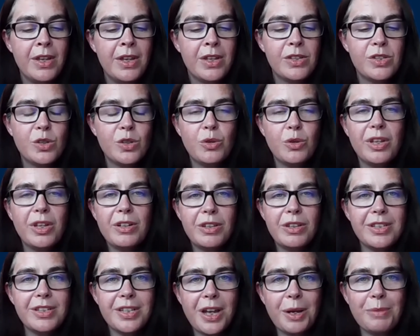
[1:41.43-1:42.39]
So they're
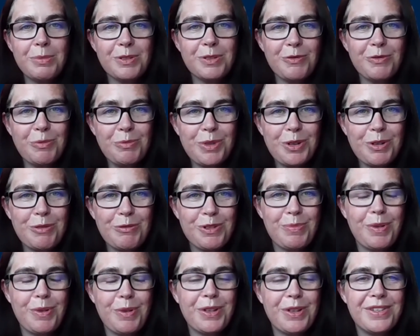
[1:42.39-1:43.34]
the types of immune
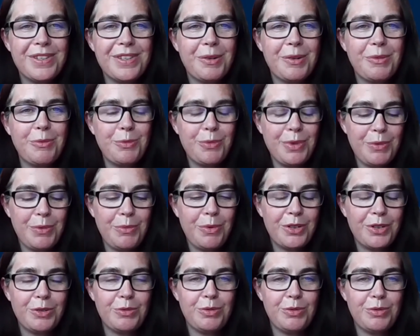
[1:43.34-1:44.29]
response that we
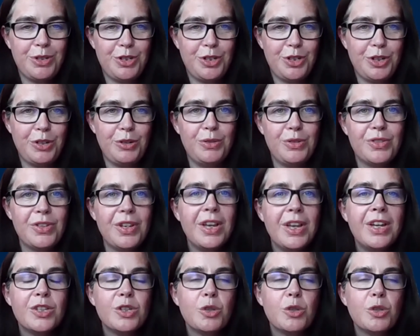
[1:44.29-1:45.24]
want to induce.
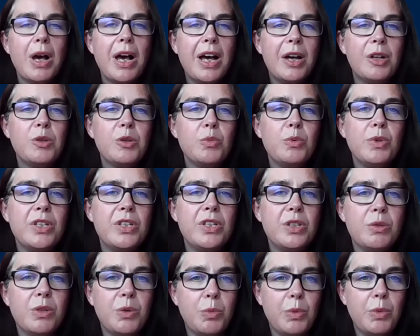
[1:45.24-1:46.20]
So how do we
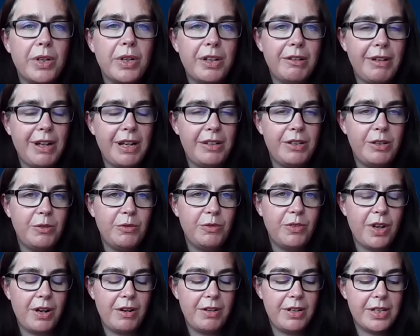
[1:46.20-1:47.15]
do it with our
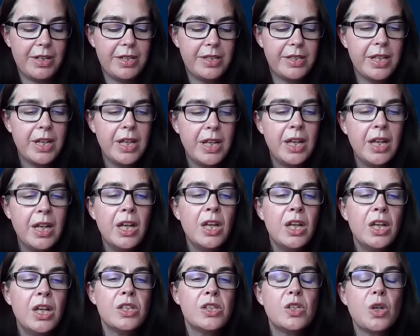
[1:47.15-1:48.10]
adenovirus?
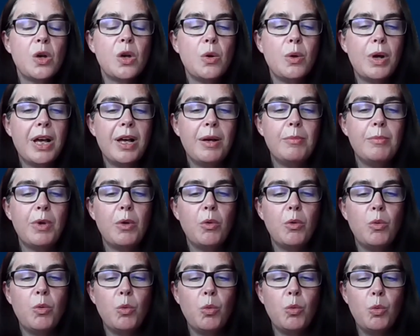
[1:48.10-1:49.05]
So
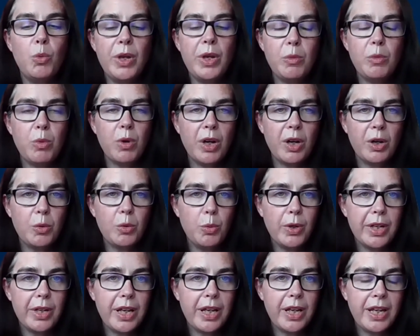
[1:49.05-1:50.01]
we work
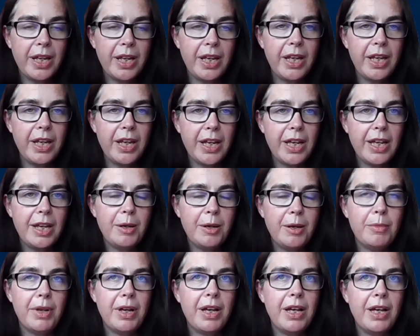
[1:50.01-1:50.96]
with
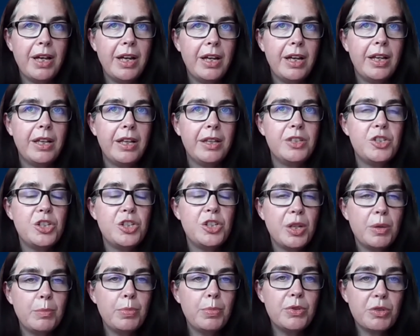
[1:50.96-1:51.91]
a
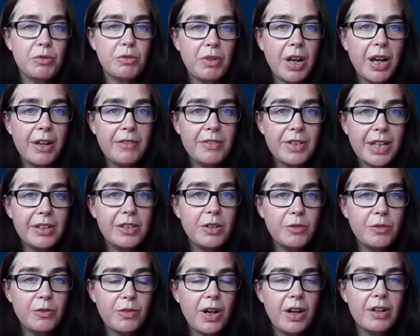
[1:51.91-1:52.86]
chimp-derived
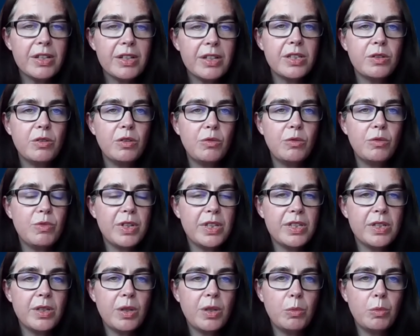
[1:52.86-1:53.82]
adenovirus, and the
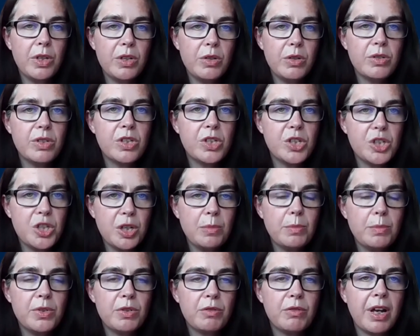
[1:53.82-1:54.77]
reason that we use a
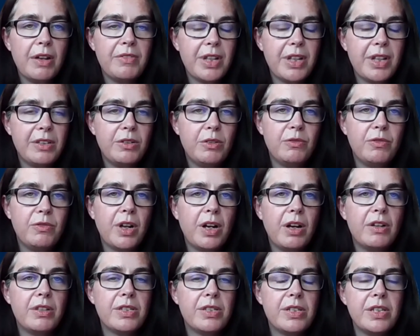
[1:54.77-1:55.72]
chimp-derived
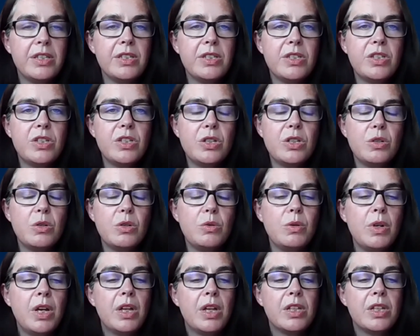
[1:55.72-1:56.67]
adenovirus is to
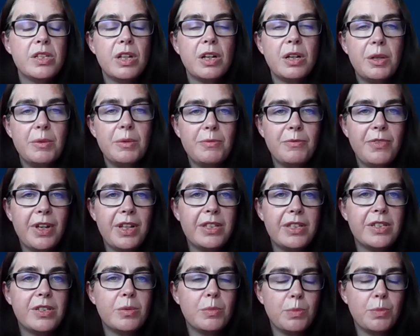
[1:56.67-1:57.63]

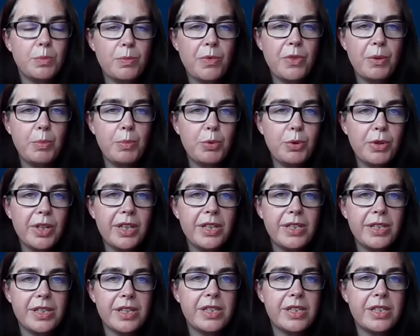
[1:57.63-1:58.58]
circumvent the
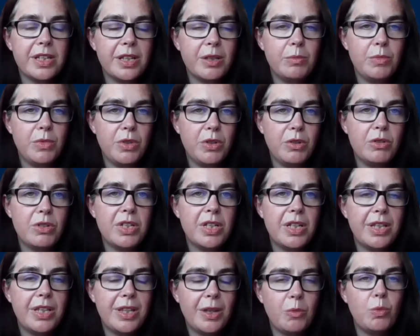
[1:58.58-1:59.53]
pre-existing
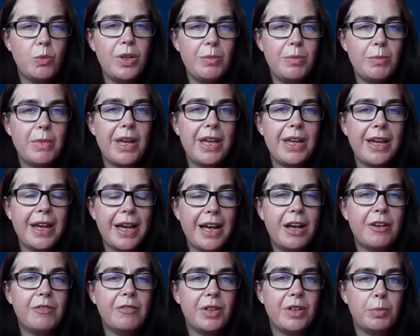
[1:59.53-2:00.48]
immunity that we may
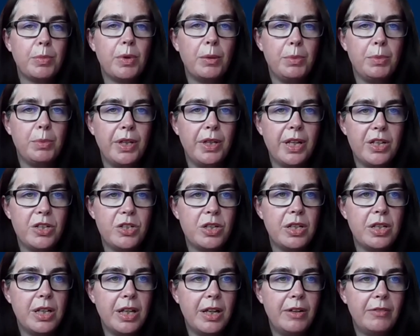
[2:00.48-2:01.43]
have at a
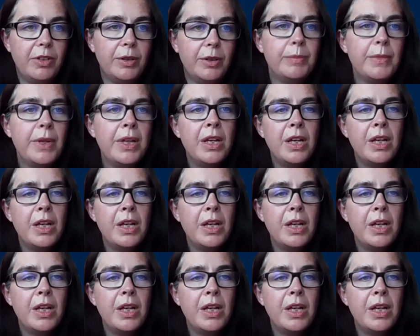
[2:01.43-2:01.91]
population level.